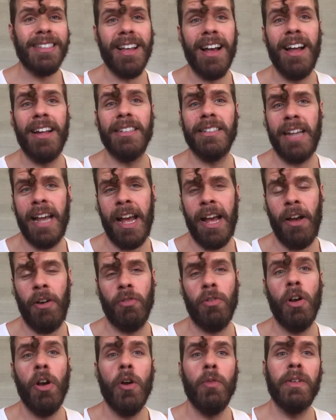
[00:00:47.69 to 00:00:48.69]
gone
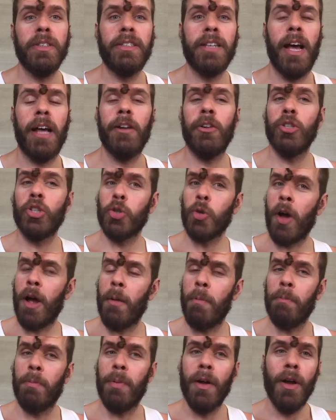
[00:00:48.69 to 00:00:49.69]
down with Donald
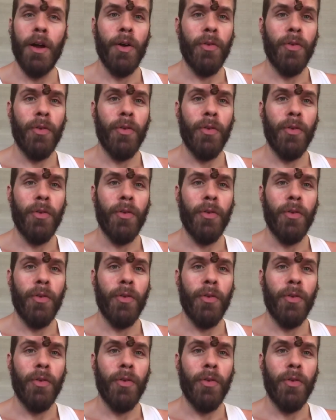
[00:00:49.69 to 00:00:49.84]
Trump,